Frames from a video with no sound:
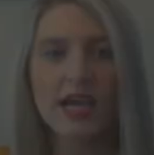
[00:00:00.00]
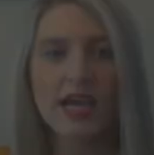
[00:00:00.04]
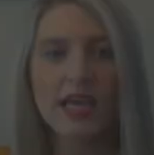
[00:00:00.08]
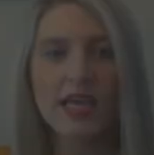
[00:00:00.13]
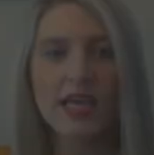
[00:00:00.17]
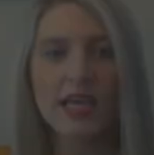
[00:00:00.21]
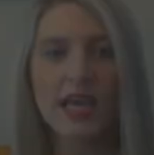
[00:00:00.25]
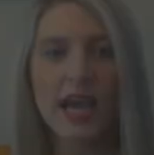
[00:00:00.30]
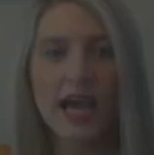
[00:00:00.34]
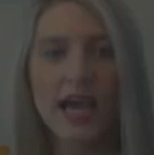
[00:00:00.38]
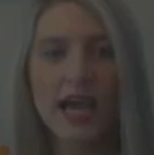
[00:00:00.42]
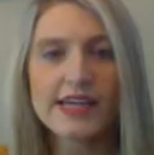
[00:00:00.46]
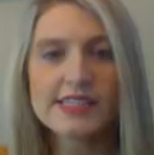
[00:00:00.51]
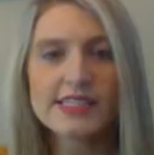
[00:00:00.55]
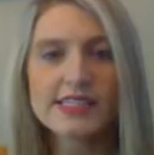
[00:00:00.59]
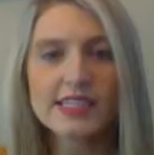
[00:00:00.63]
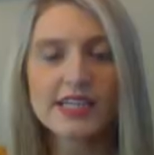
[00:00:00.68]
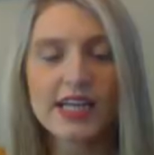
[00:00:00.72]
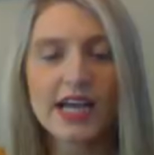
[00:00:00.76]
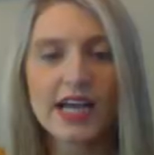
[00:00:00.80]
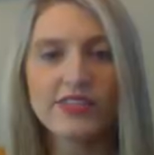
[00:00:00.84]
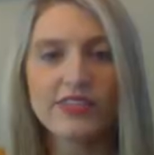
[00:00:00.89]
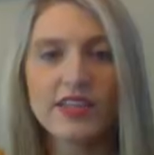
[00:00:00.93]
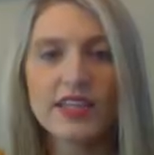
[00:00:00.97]
that he asked
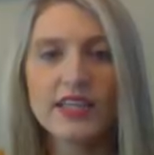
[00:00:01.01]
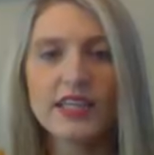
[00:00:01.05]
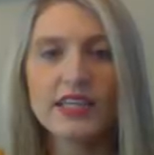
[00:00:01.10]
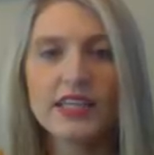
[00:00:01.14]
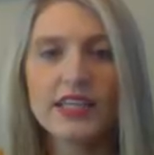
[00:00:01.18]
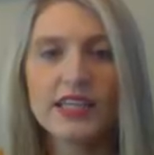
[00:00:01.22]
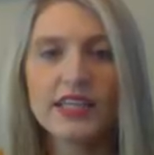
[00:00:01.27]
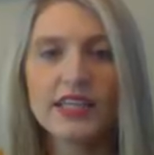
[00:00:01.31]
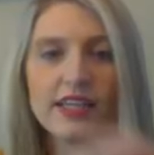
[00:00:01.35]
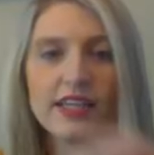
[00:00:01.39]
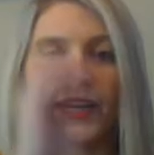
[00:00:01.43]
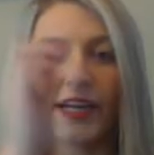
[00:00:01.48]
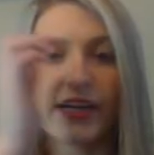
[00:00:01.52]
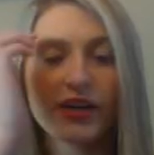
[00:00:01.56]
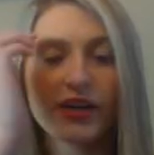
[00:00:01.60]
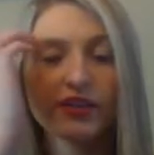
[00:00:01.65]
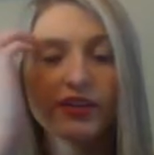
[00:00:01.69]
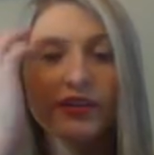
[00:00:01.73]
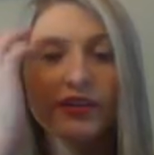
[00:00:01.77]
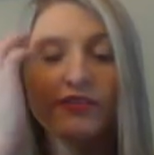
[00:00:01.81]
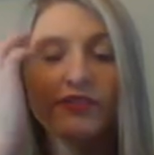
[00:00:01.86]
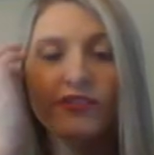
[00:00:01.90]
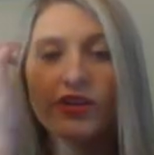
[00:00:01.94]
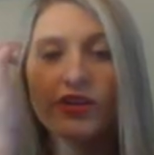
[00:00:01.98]
at the end
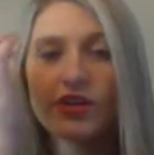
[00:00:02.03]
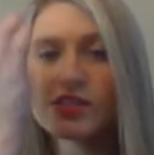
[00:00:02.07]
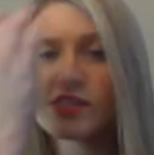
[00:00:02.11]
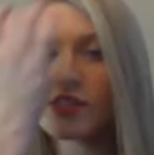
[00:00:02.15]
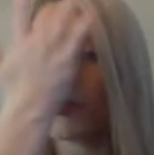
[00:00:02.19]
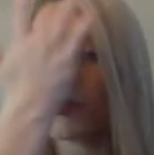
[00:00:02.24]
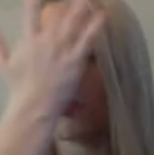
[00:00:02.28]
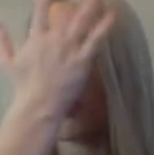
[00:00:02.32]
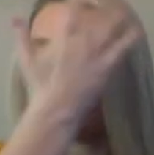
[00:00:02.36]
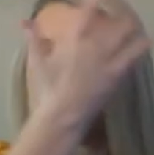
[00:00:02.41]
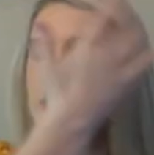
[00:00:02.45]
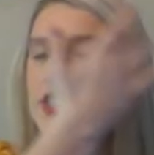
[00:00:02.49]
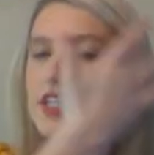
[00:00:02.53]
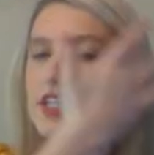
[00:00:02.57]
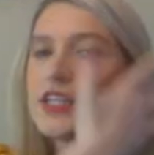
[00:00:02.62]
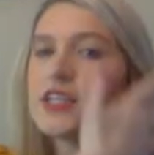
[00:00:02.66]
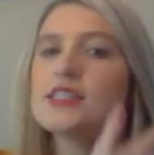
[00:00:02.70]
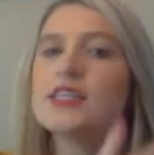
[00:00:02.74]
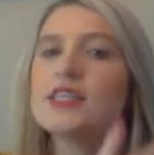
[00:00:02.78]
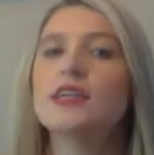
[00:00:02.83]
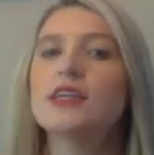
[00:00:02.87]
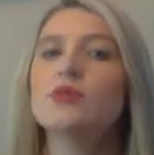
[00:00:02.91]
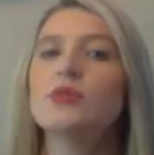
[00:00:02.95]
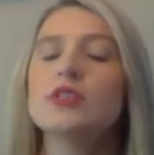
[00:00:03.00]
there, the first question he
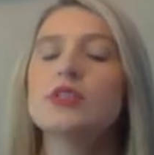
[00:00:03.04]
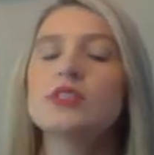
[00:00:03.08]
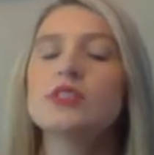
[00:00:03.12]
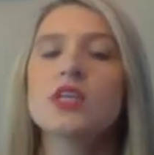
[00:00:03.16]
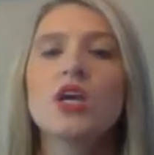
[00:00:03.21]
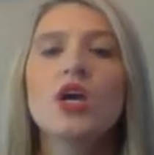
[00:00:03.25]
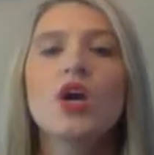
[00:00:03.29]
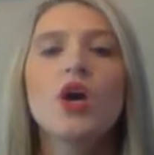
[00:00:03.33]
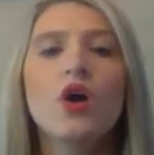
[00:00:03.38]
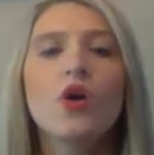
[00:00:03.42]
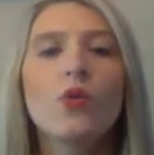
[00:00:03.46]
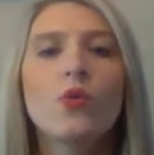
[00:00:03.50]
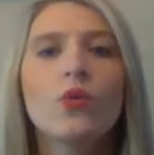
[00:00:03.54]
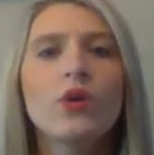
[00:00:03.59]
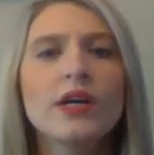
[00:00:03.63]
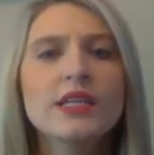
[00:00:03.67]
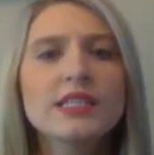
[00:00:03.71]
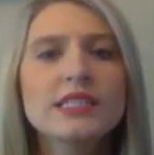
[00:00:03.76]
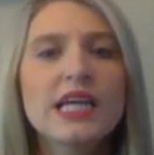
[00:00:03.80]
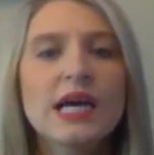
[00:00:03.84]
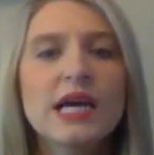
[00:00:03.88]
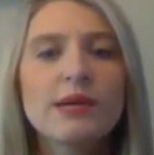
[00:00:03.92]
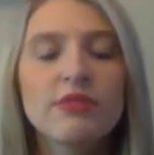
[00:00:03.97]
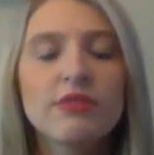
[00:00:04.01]
said was,
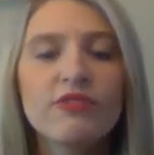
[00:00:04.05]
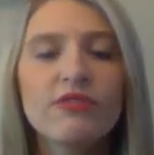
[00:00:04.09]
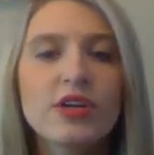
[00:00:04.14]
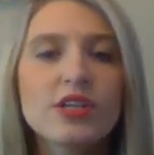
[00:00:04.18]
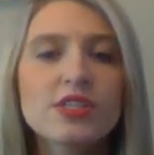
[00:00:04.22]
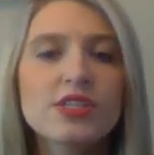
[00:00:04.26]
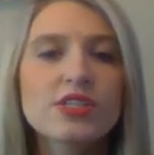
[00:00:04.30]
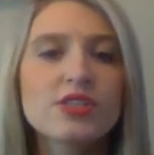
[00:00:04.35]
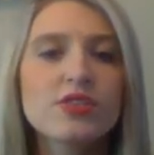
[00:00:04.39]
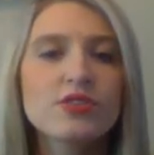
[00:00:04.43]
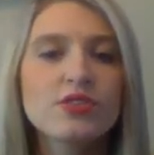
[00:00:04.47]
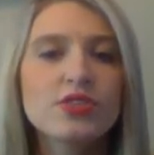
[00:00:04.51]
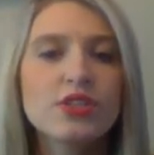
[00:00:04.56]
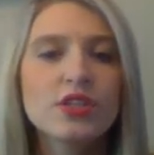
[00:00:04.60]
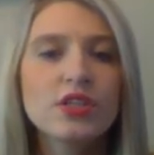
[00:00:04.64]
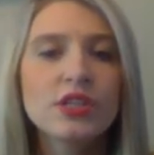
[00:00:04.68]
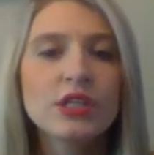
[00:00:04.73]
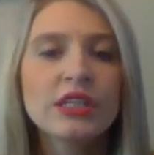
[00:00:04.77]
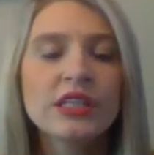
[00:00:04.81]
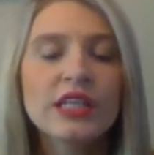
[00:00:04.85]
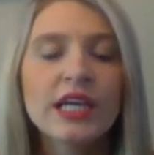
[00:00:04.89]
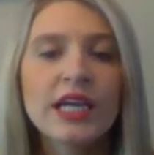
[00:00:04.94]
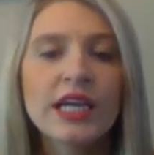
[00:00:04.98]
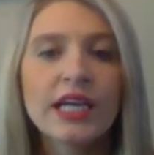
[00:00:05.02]
what type of fossil do
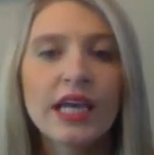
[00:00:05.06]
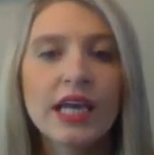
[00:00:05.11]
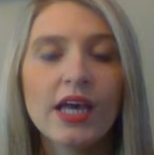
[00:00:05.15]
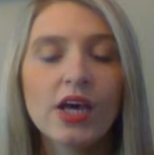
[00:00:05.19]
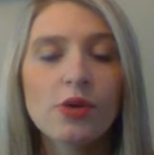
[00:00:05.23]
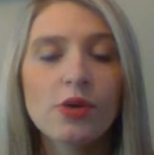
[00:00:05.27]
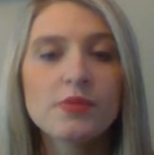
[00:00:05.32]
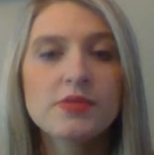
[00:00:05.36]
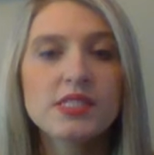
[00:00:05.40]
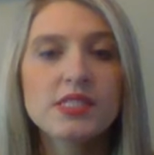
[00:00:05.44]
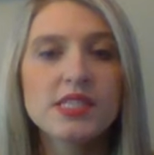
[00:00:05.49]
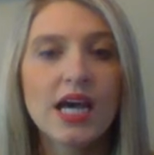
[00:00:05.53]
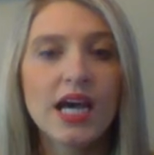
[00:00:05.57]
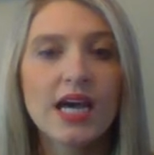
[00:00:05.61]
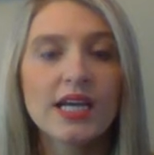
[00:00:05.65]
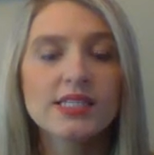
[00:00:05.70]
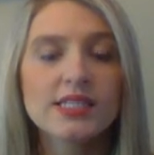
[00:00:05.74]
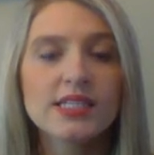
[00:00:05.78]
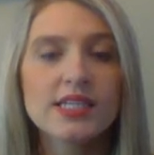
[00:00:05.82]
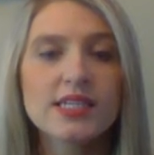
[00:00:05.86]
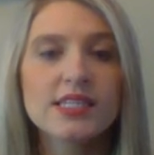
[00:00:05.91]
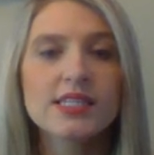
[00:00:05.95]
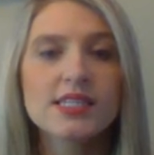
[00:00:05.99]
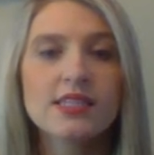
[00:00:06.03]
you think helps
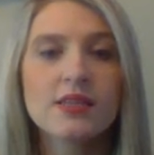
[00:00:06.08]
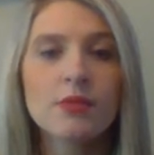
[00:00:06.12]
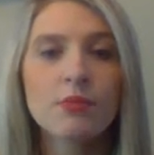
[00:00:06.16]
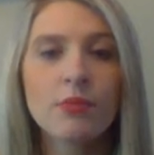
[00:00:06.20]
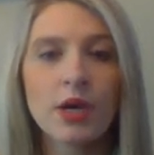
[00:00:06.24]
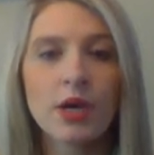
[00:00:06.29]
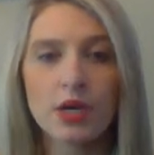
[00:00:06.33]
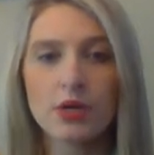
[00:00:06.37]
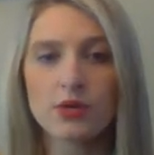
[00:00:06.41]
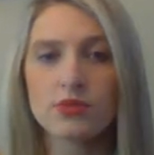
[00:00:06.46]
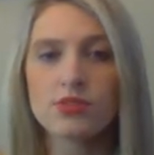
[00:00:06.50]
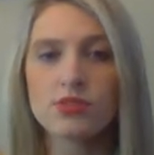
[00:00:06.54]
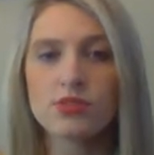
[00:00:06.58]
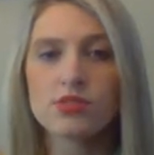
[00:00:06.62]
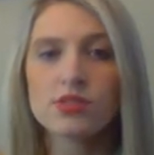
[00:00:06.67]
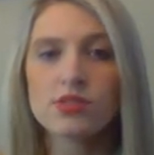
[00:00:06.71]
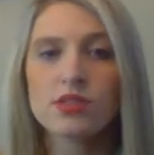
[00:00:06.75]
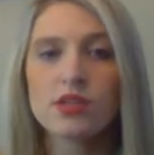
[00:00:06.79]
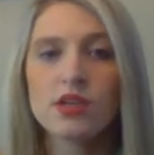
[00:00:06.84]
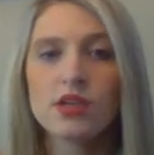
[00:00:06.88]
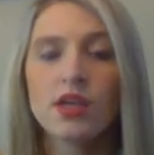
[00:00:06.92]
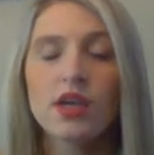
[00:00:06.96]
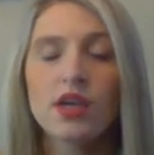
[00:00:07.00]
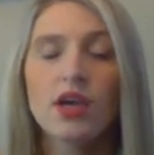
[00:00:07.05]
scientists the
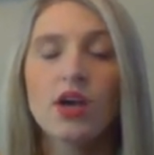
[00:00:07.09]
most?